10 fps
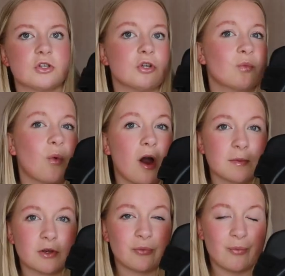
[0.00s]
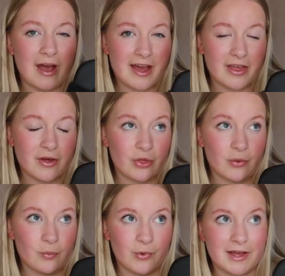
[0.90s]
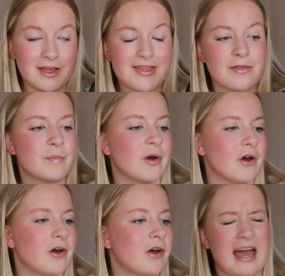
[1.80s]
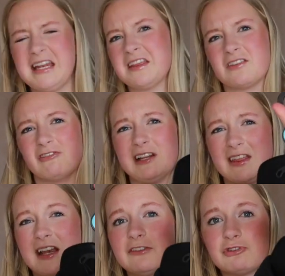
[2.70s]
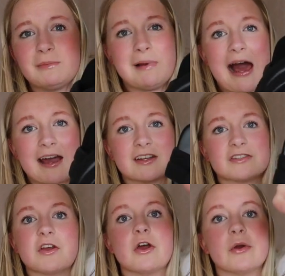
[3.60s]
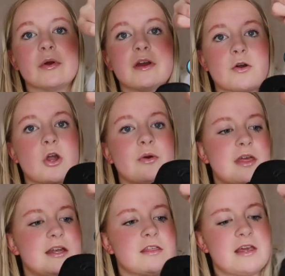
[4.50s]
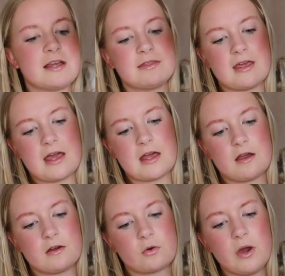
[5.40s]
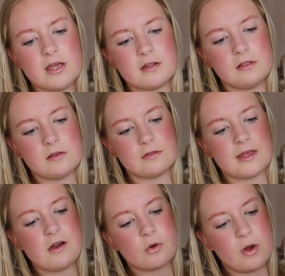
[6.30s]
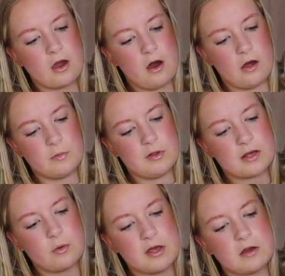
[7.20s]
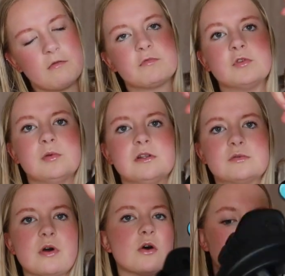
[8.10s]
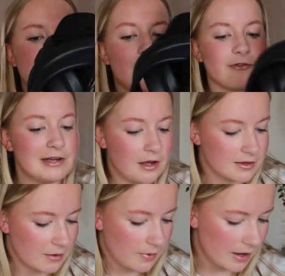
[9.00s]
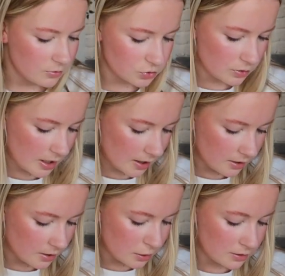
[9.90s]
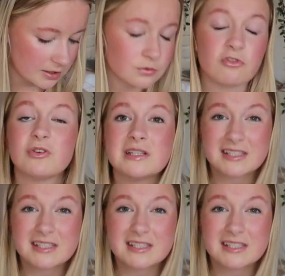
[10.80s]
don't know what I'm gonna wear them with, but anything really. They're literally black, so I'll go with anything, and they are quite hard, but they're quite comfortable as well. Yeah, I really like them. How much were they? These were only